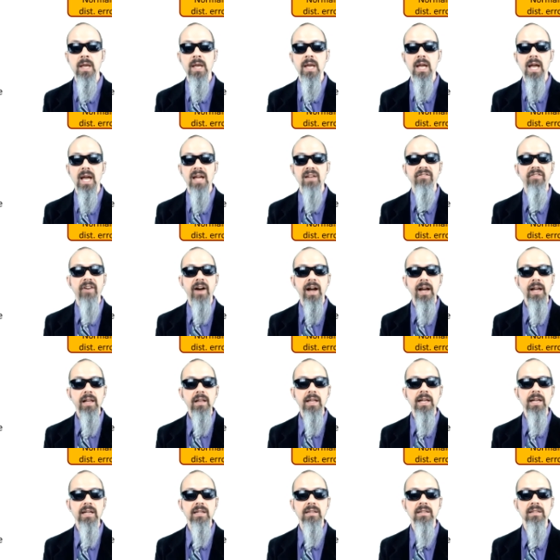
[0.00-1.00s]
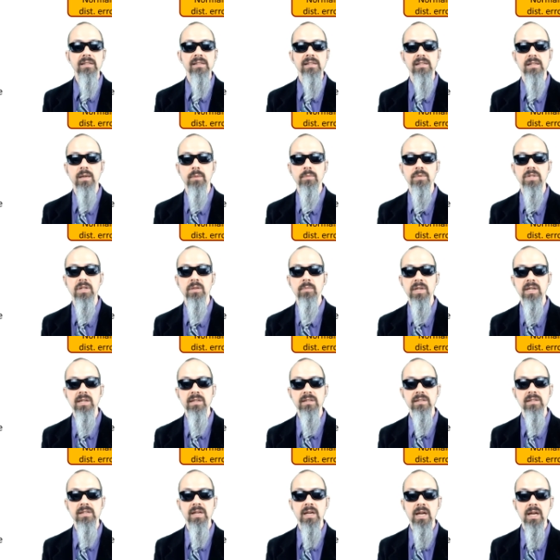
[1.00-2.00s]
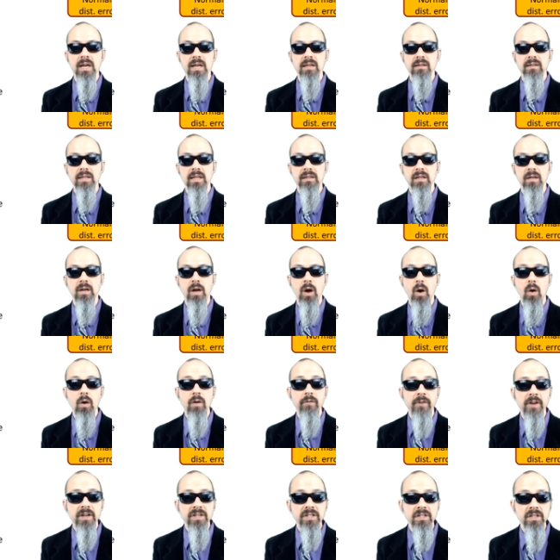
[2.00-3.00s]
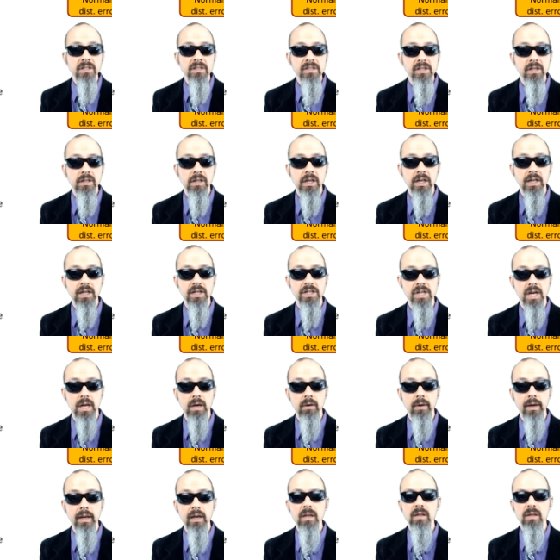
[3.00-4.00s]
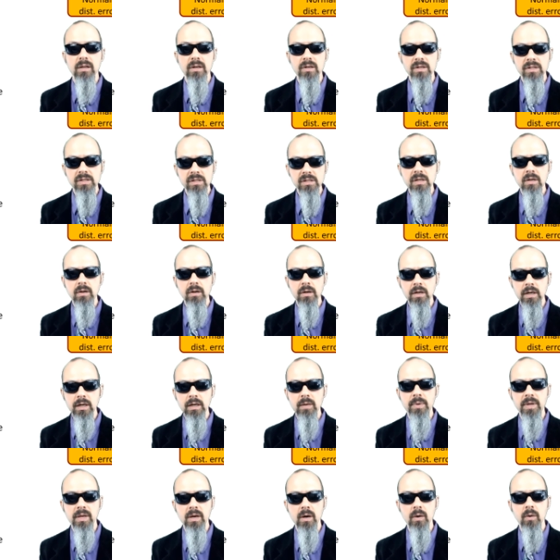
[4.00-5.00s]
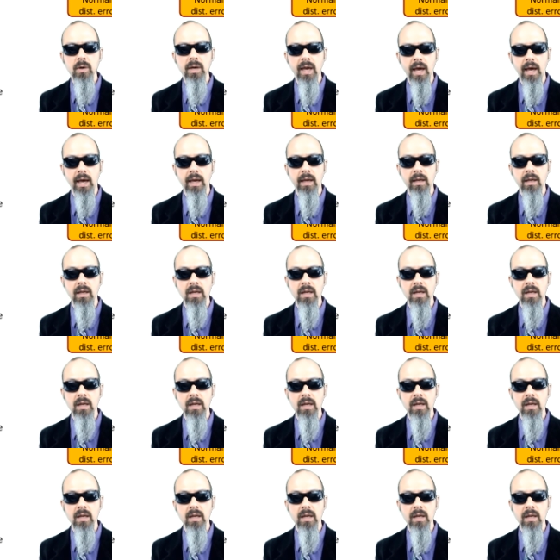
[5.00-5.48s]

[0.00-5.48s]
And violating this assumption means that the coefficients you're going to generate, they're still going to be okay,